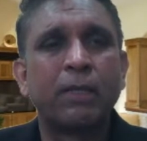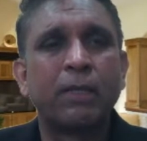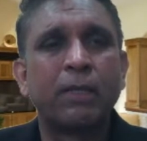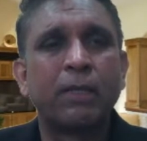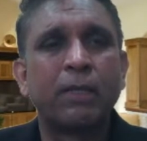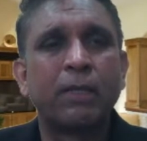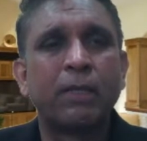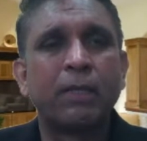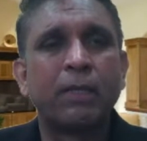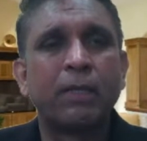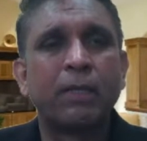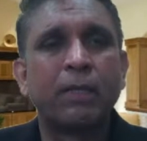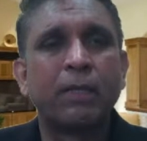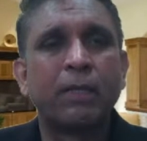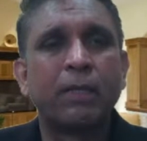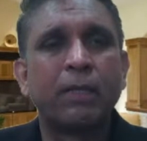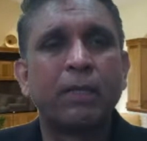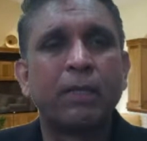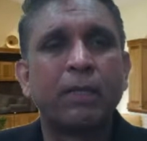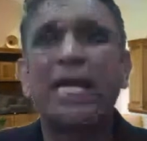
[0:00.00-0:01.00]
within a
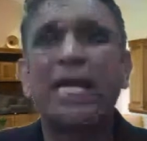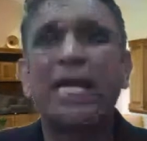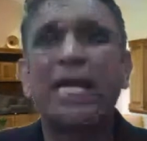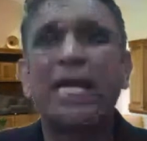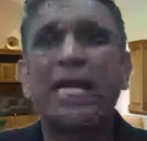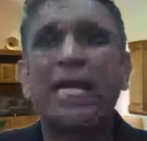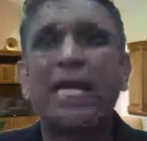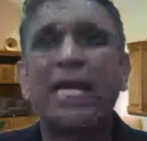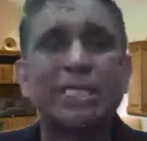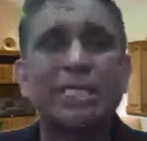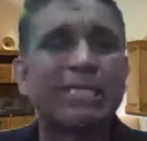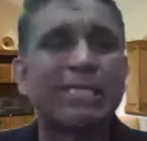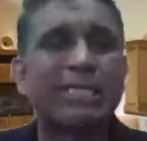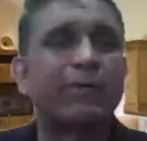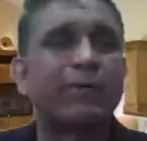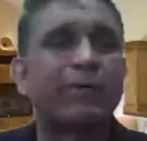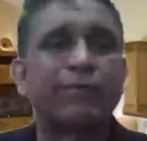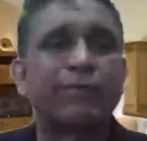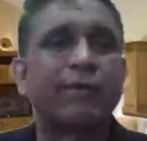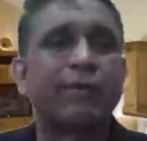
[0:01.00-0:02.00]
span of
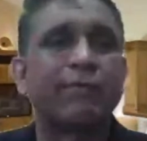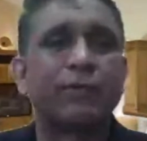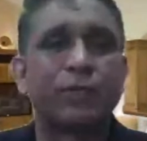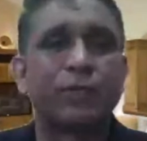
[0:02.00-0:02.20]
175